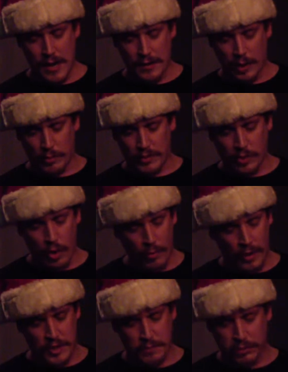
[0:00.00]
There was so
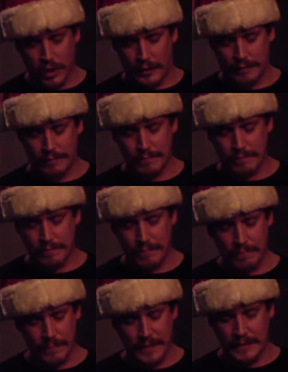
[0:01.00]
much blood.
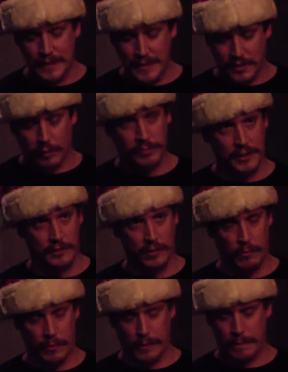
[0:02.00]
It did something to
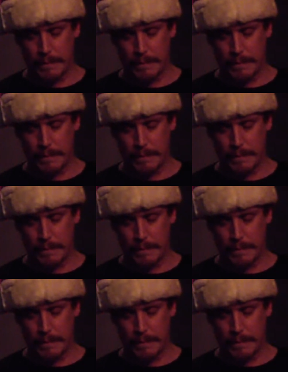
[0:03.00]
me.